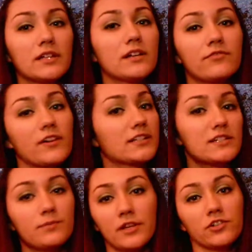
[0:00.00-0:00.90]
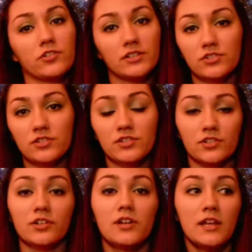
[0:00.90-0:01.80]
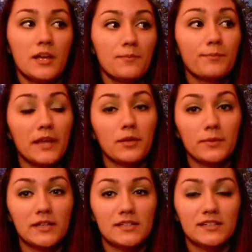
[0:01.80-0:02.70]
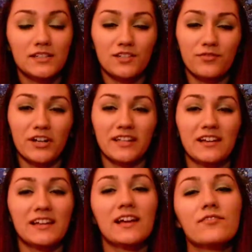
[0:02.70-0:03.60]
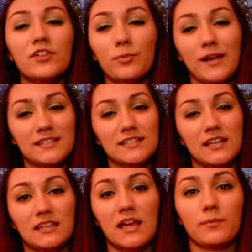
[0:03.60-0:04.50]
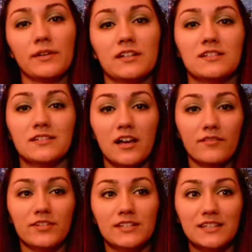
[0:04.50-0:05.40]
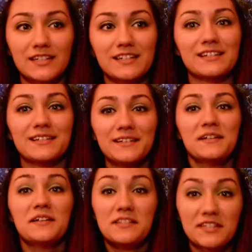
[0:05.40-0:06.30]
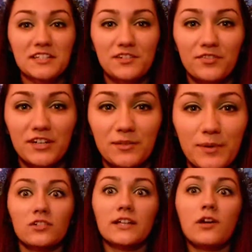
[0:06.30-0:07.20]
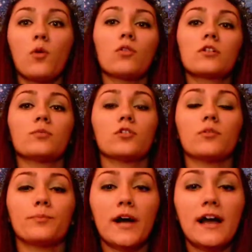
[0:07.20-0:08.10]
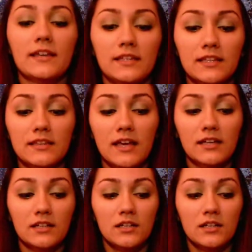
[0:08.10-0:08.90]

affected by the creatures, or maybe schizophrenia. And I feel bad saying that because obviously schizophrenic people like horrible, but I think that